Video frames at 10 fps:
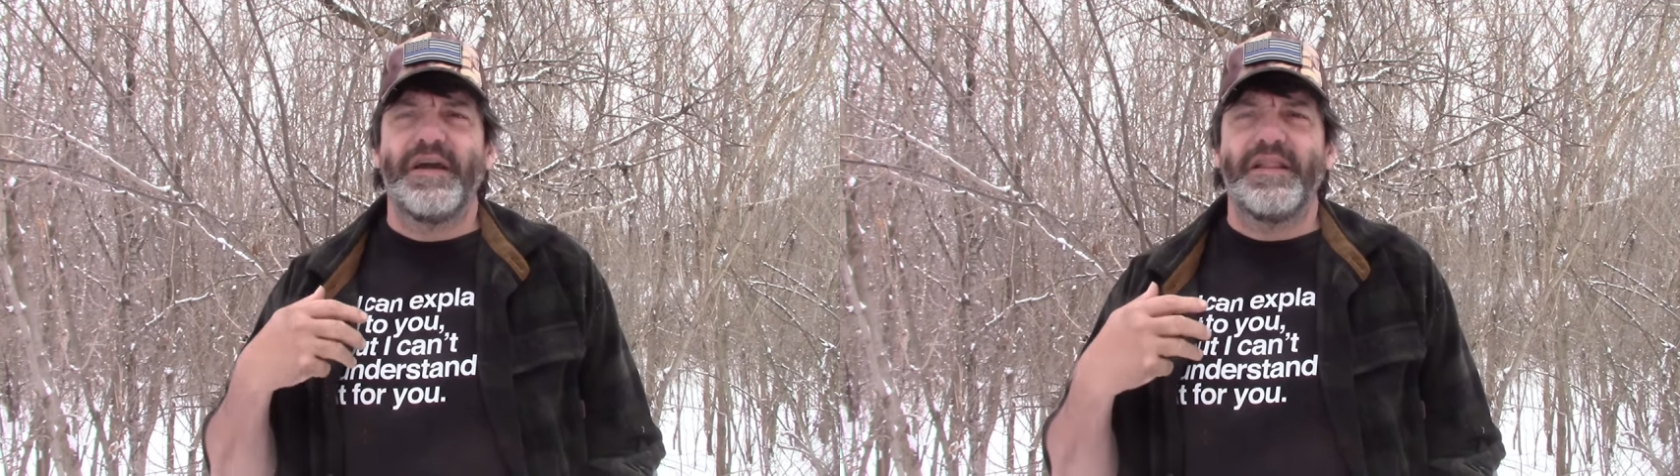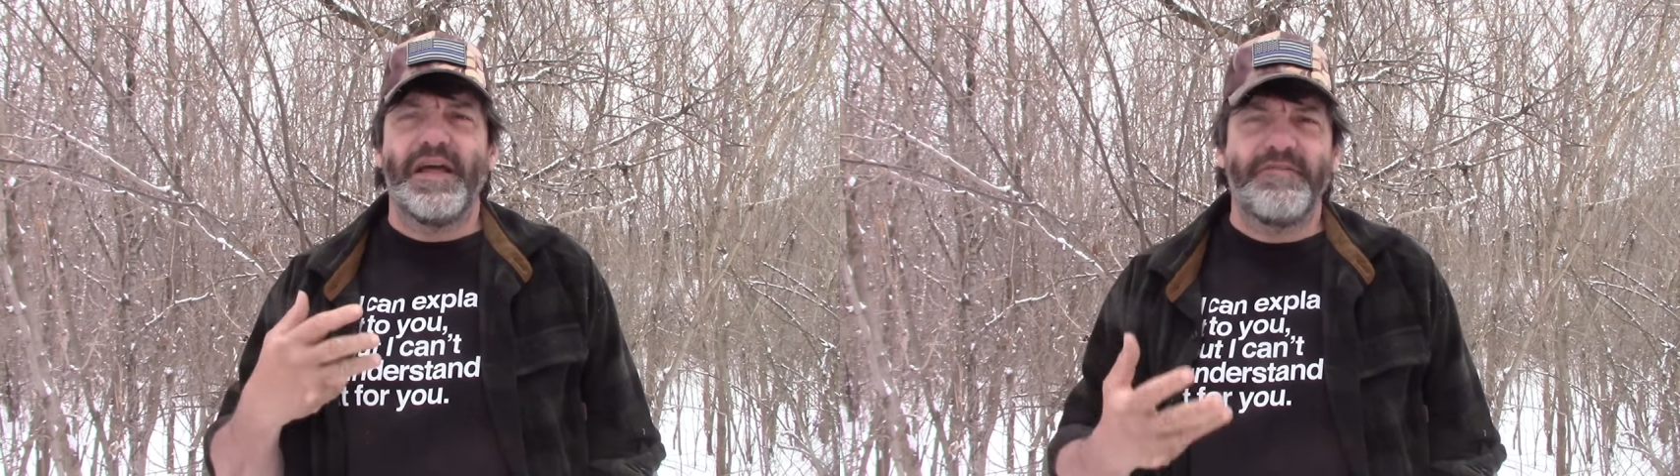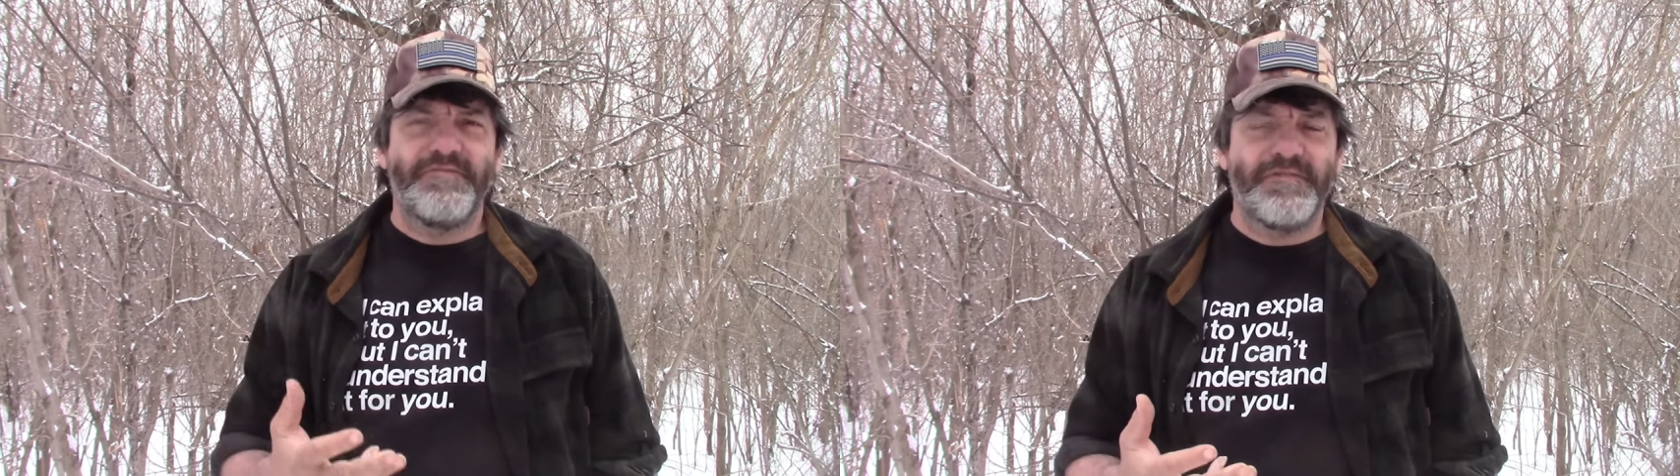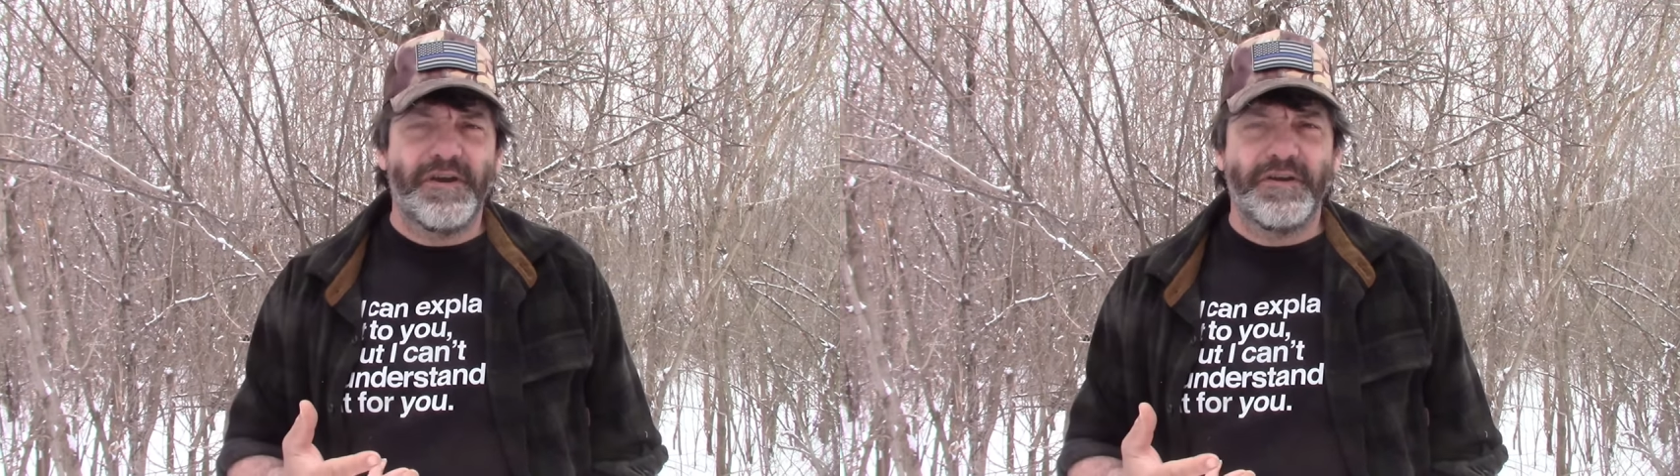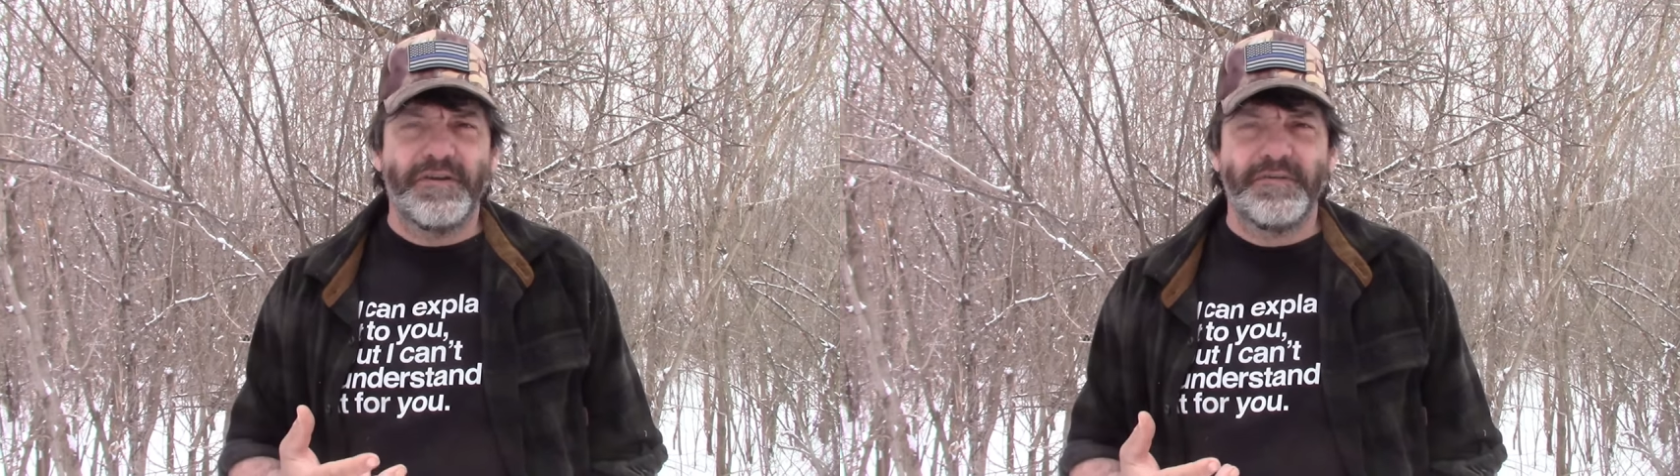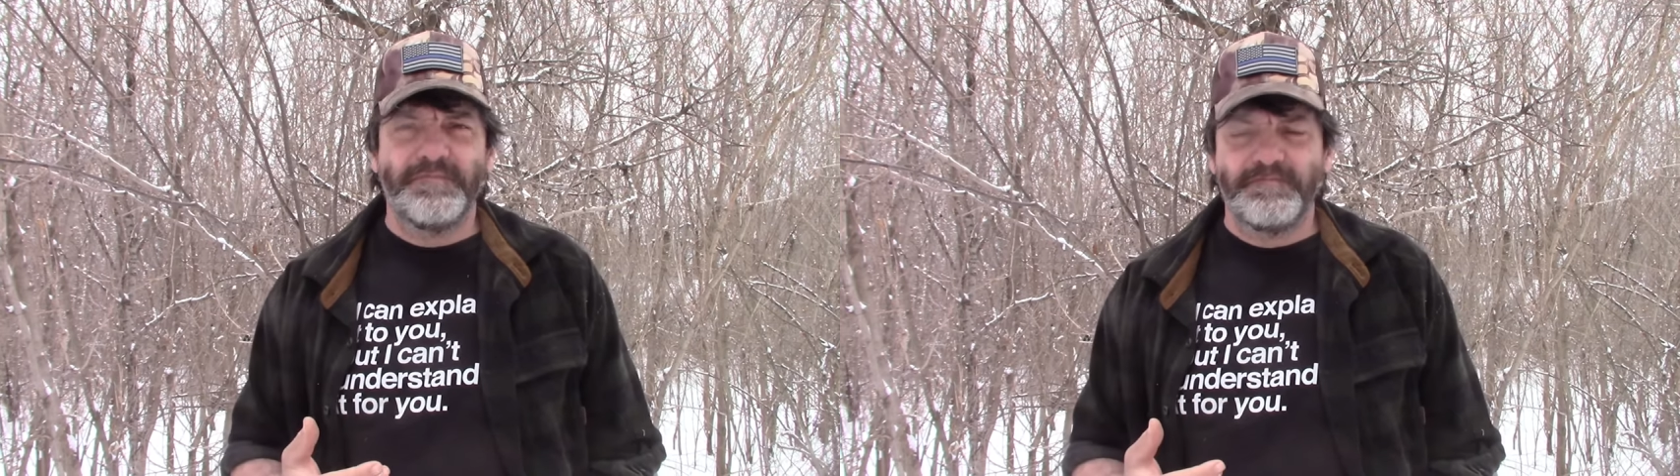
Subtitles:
a lot funner,